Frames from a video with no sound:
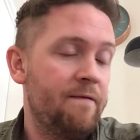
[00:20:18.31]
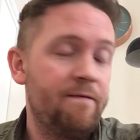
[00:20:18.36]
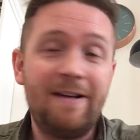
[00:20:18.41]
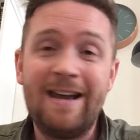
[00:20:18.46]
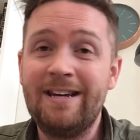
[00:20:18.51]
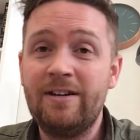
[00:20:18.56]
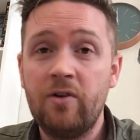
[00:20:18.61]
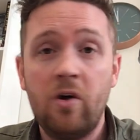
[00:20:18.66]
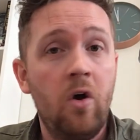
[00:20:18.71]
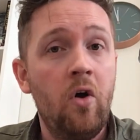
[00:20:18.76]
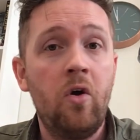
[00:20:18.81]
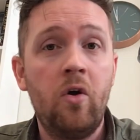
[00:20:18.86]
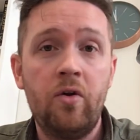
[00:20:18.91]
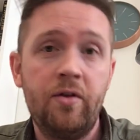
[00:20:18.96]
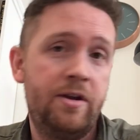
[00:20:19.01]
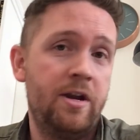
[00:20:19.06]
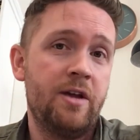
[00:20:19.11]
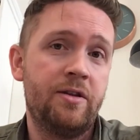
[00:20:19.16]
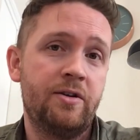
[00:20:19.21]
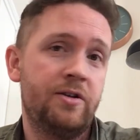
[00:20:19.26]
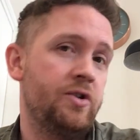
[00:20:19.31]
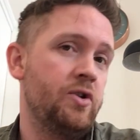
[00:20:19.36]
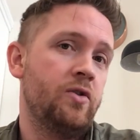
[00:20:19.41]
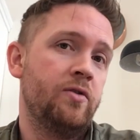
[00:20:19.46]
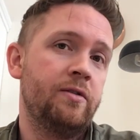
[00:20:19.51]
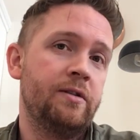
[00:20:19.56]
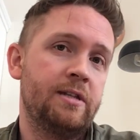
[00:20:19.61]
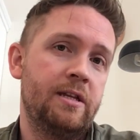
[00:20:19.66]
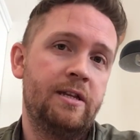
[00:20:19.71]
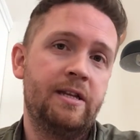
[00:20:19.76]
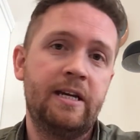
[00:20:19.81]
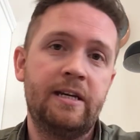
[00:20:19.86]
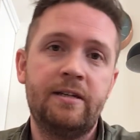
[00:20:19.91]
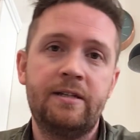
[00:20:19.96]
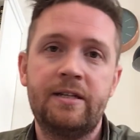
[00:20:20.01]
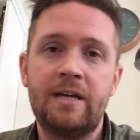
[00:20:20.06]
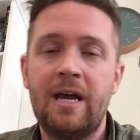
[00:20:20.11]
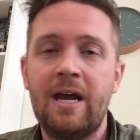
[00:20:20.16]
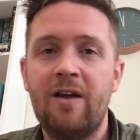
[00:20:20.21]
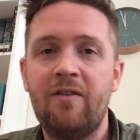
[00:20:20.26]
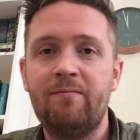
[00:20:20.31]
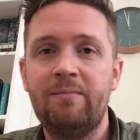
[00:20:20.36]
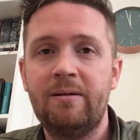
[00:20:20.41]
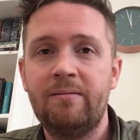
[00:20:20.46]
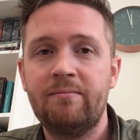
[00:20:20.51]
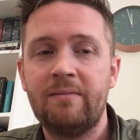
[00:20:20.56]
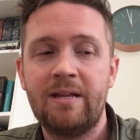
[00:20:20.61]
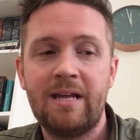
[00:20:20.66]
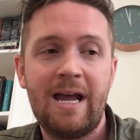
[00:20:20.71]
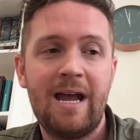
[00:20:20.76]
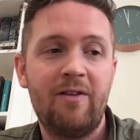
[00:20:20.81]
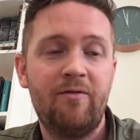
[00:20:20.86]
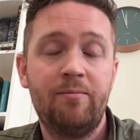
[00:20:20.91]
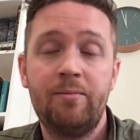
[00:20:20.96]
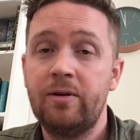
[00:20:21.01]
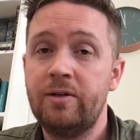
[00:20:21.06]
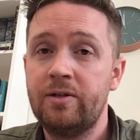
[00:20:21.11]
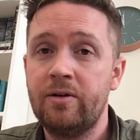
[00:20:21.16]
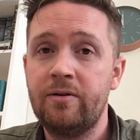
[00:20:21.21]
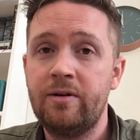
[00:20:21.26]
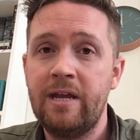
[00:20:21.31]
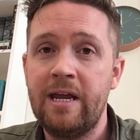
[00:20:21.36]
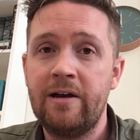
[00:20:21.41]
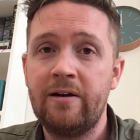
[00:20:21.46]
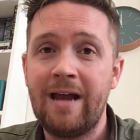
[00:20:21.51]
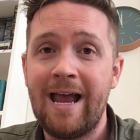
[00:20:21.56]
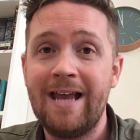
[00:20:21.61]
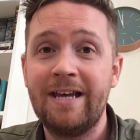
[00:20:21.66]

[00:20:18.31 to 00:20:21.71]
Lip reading: find all the other songs and things that I've put on there.